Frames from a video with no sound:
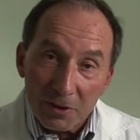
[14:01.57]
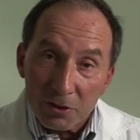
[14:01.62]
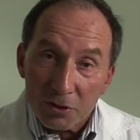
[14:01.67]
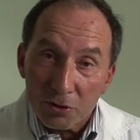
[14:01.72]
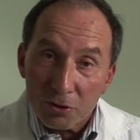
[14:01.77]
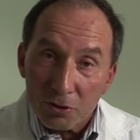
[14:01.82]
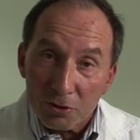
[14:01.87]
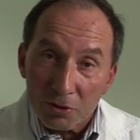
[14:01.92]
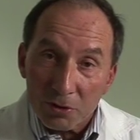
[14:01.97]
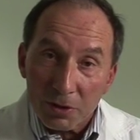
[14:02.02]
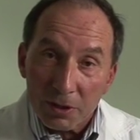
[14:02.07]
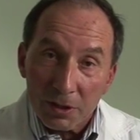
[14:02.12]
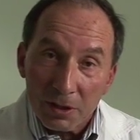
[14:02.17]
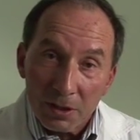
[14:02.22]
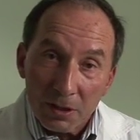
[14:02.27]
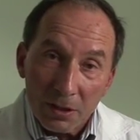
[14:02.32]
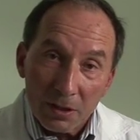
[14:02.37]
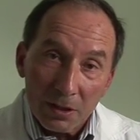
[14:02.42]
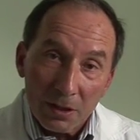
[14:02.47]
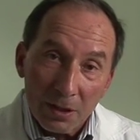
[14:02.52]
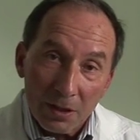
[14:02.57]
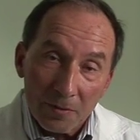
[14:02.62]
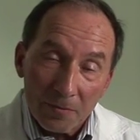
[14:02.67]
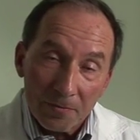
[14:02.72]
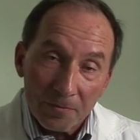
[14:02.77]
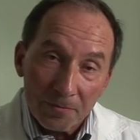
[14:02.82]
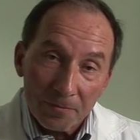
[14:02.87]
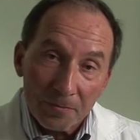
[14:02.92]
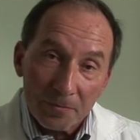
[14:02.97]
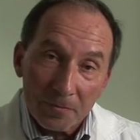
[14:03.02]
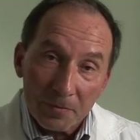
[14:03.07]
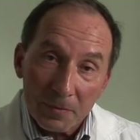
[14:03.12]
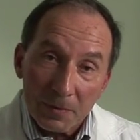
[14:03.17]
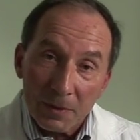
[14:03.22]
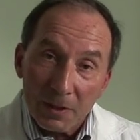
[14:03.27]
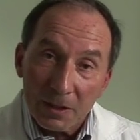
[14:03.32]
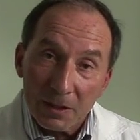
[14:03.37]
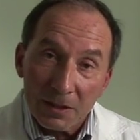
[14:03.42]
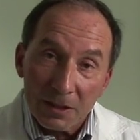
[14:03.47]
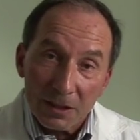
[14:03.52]
the surgery
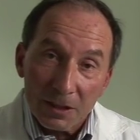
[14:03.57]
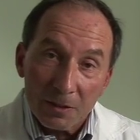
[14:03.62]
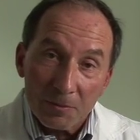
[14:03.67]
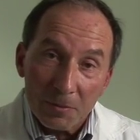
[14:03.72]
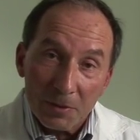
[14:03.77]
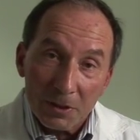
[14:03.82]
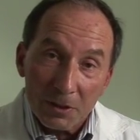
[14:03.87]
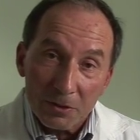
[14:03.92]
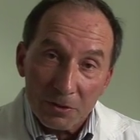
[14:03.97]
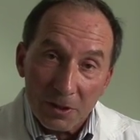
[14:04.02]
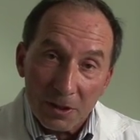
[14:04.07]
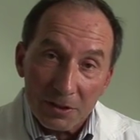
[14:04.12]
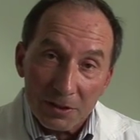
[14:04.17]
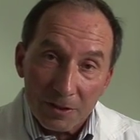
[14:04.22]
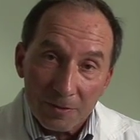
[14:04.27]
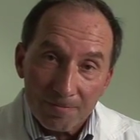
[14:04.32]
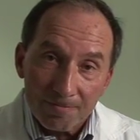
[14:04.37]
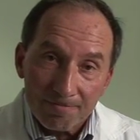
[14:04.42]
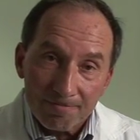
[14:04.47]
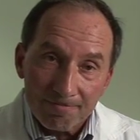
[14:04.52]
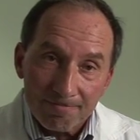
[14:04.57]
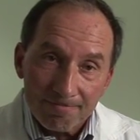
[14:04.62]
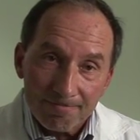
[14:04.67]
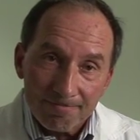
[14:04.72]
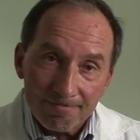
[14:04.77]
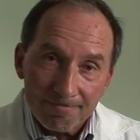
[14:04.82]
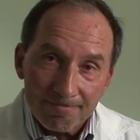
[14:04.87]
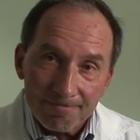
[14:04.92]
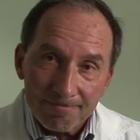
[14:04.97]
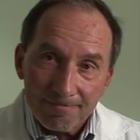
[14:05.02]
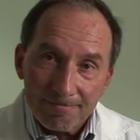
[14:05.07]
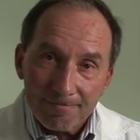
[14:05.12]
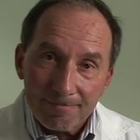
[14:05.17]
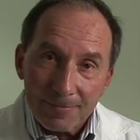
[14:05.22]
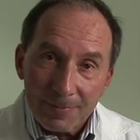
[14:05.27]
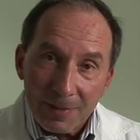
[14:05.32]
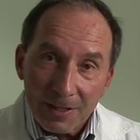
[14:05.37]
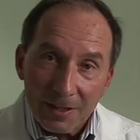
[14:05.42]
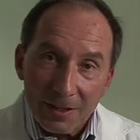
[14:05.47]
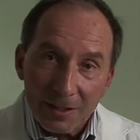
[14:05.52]
that need to be addressed.
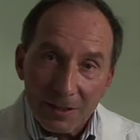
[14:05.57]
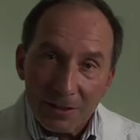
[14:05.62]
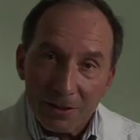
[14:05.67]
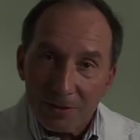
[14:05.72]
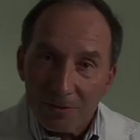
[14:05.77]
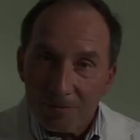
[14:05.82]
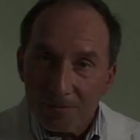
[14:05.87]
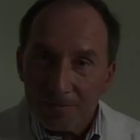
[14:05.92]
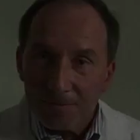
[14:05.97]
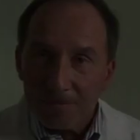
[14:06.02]
Thank you.